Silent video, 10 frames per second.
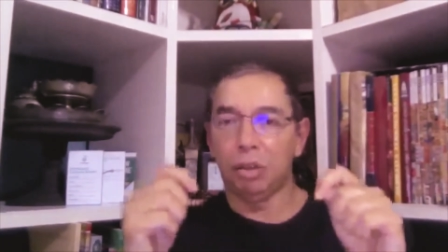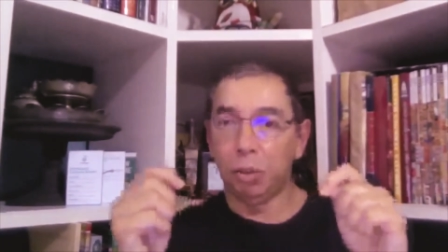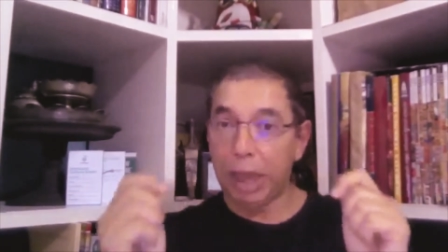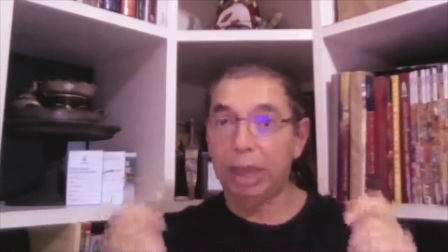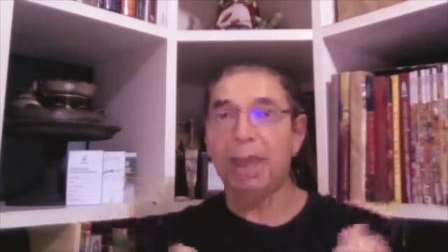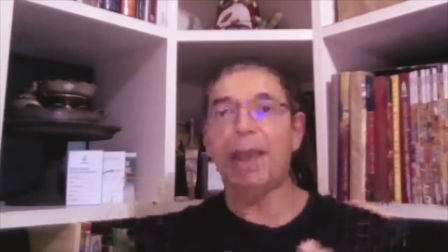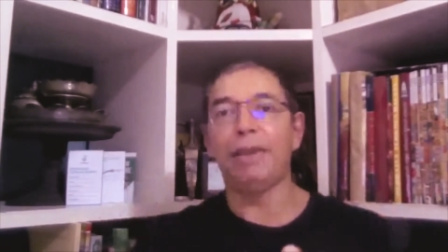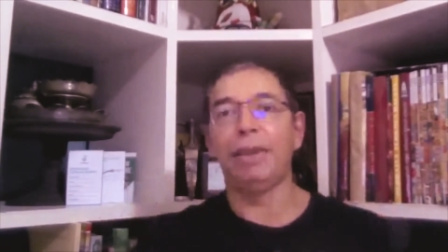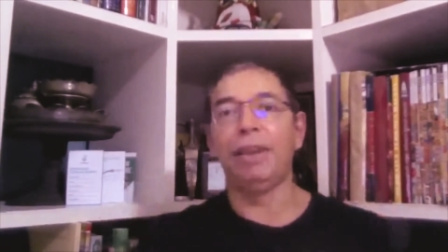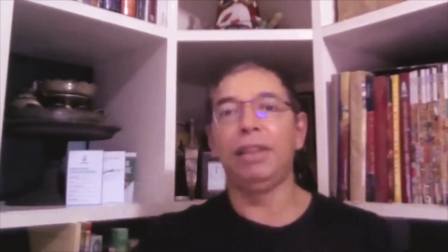to
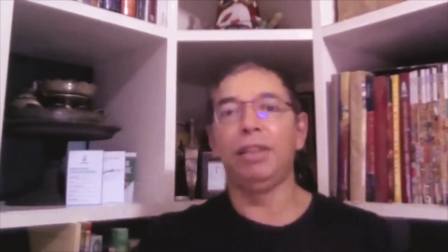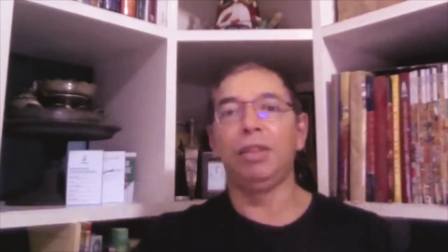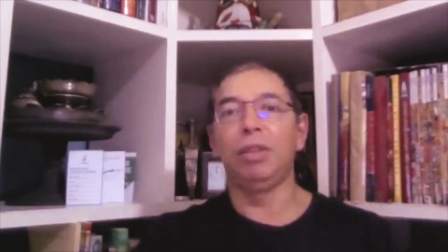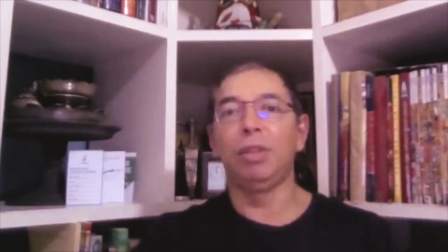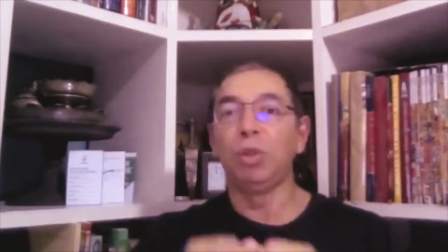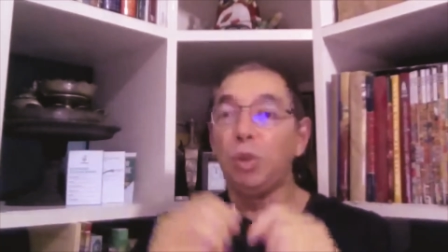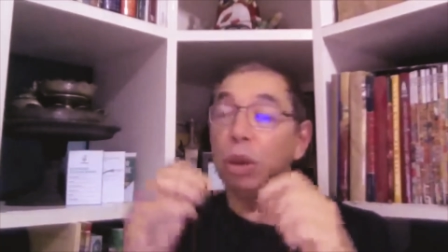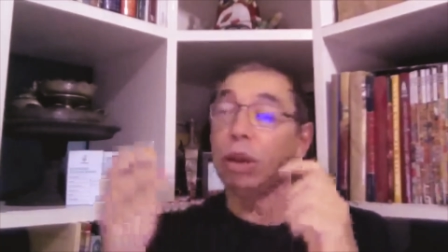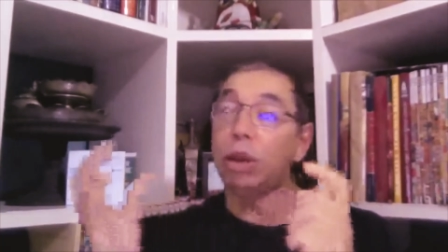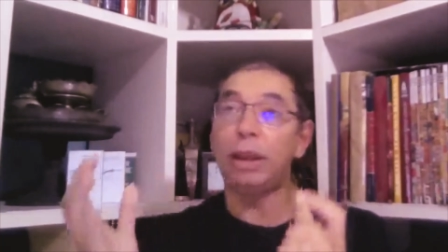analyze it, to
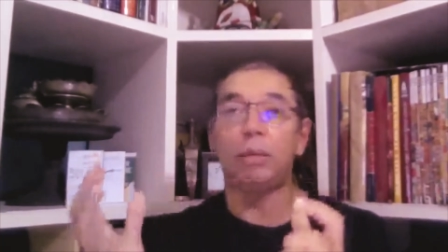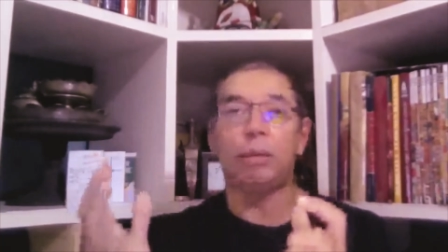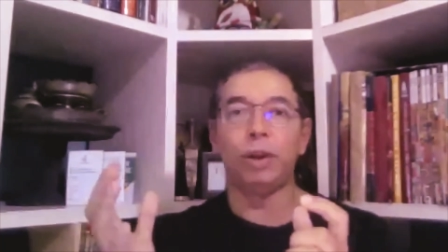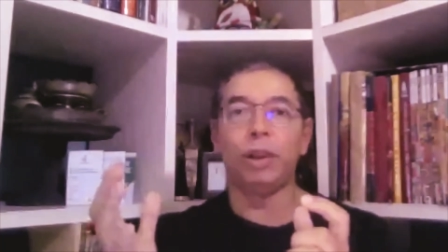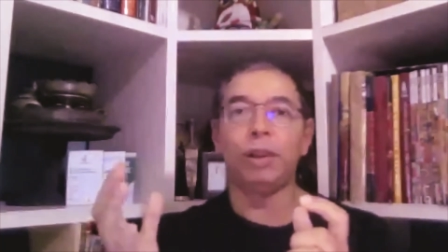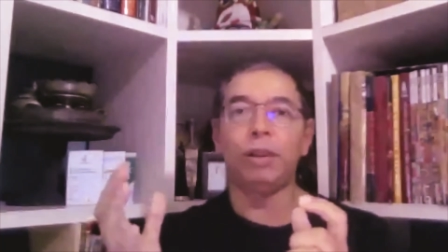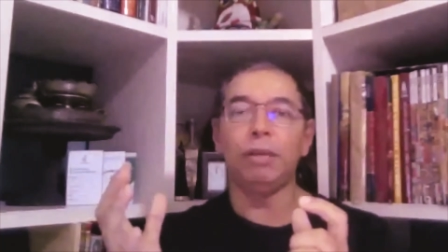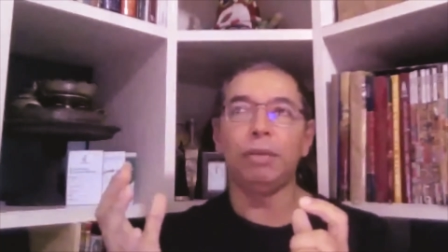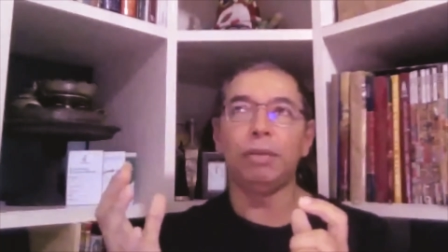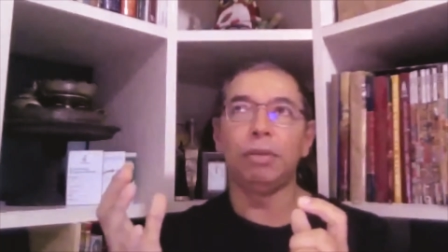create a model,
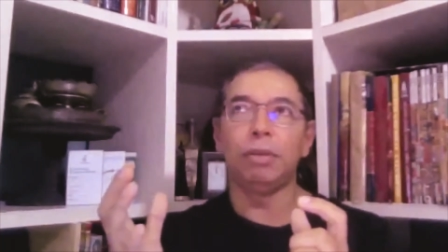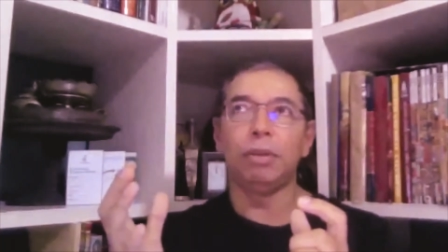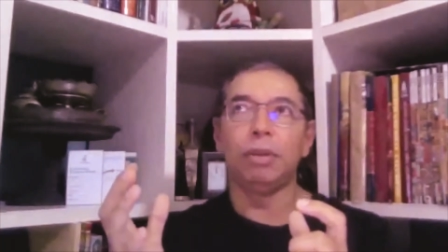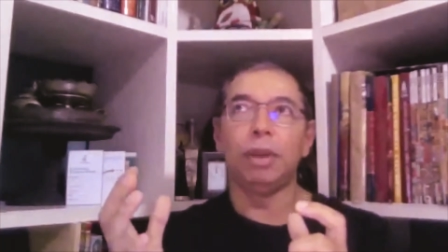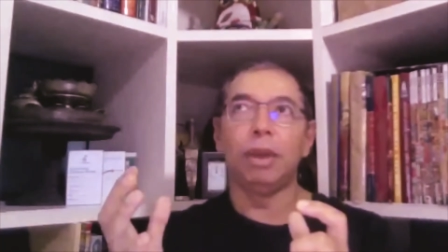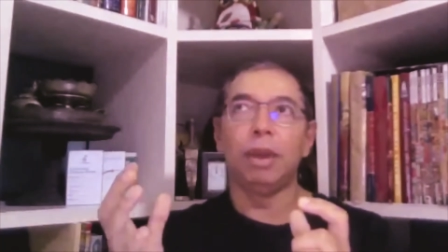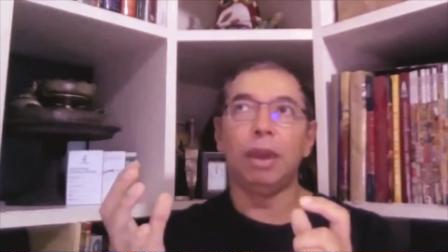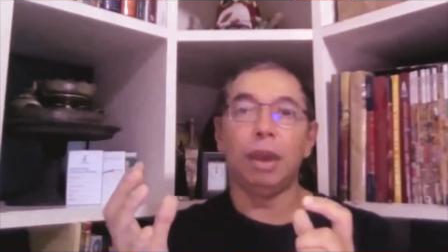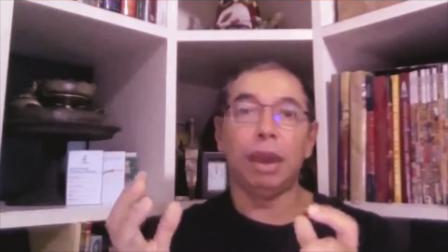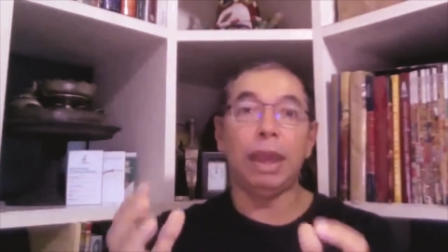
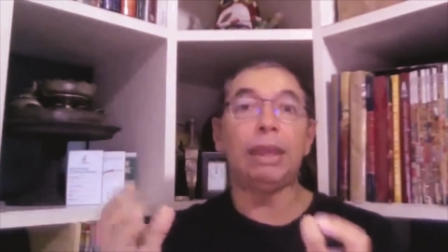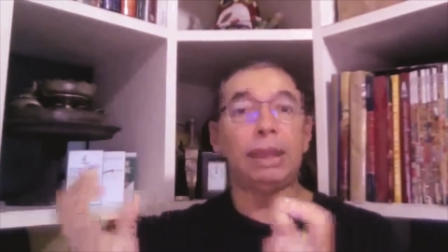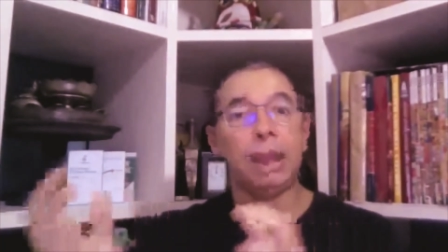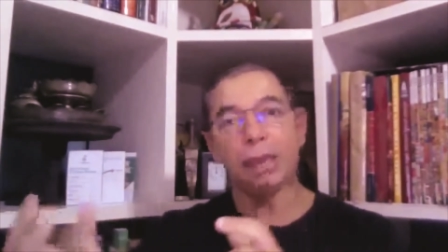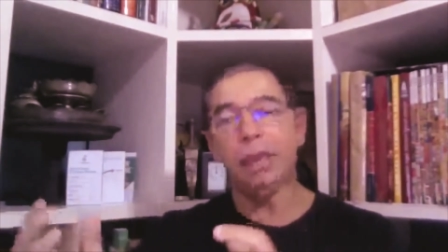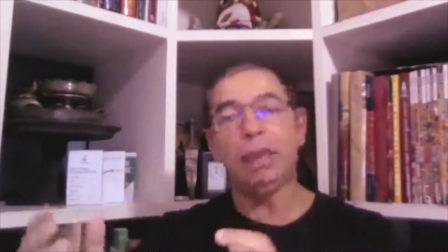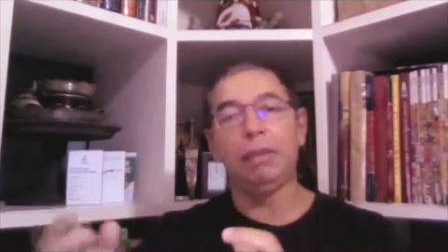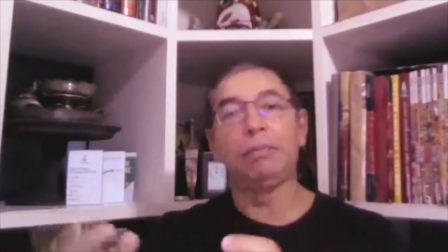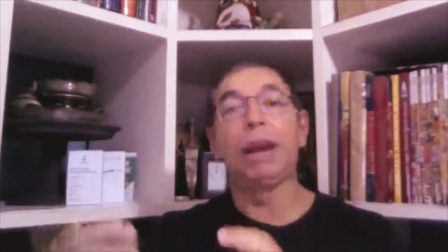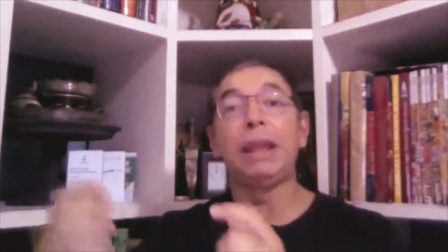and test it
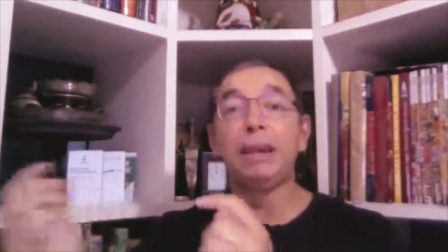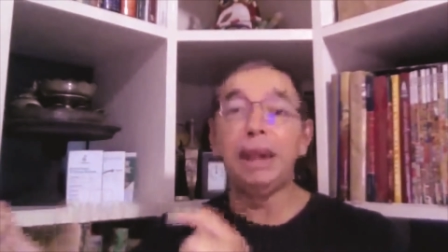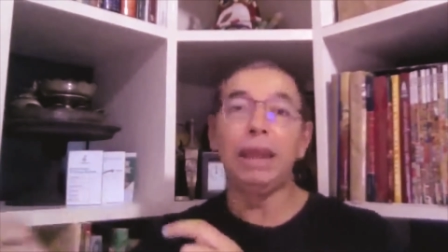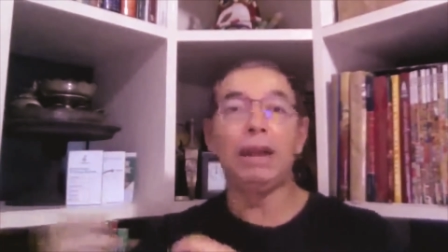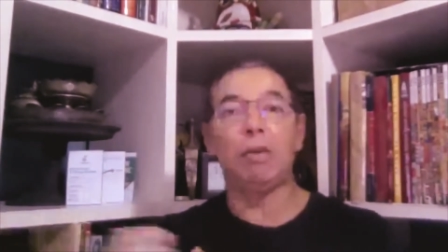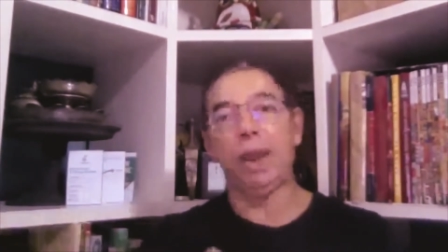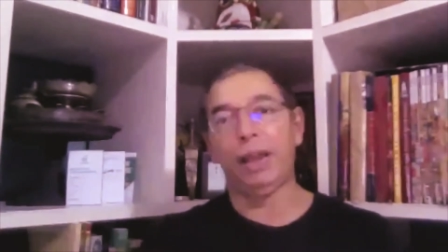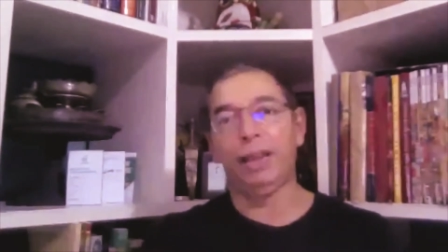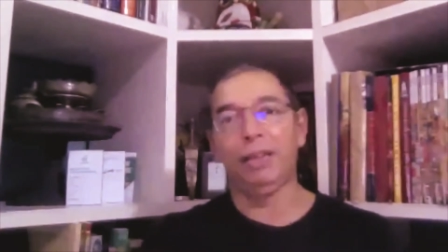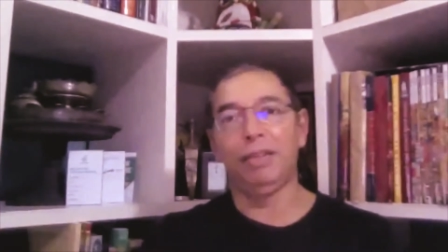by drilling a
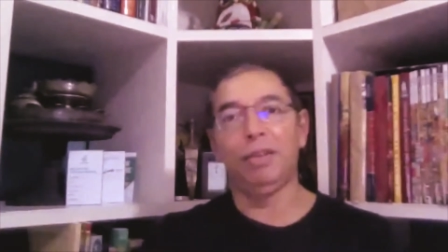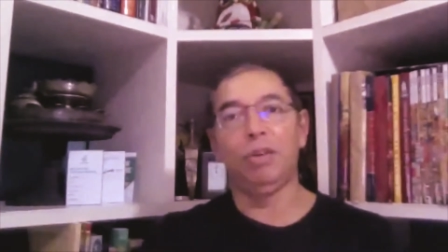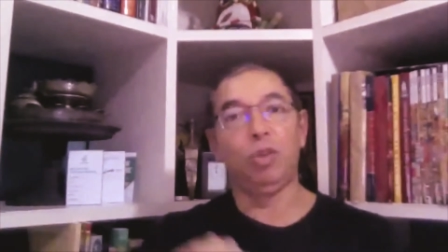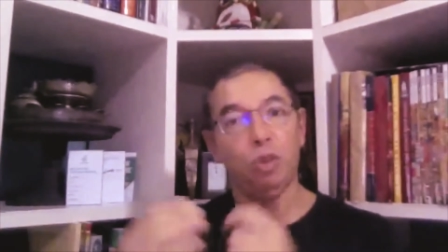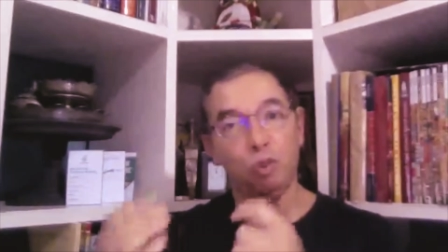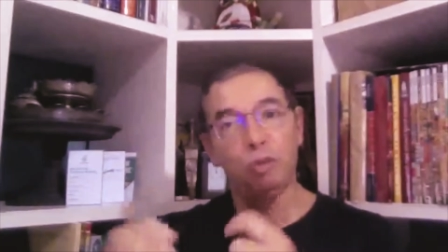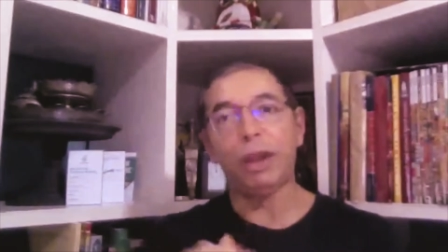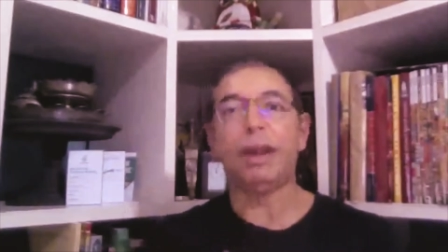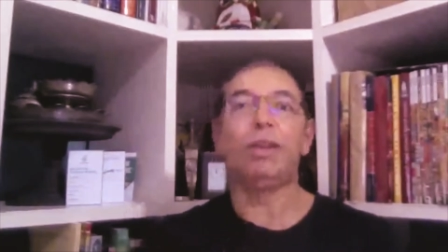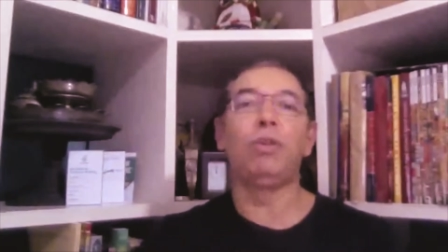well to
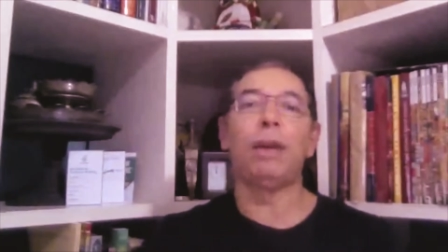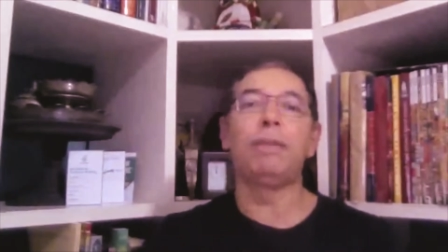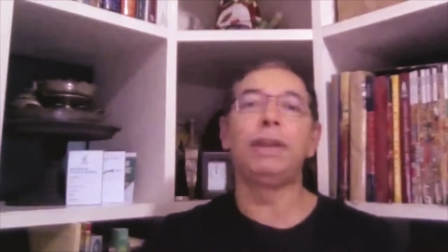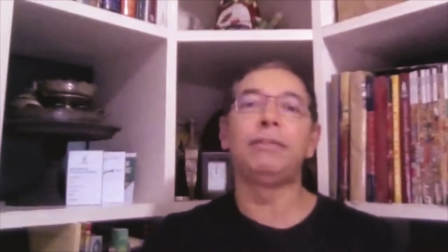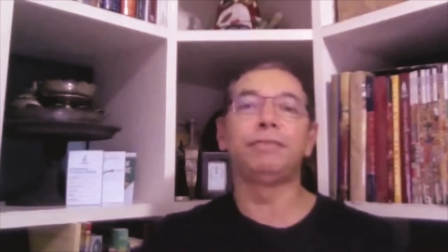find the hydrocarbon.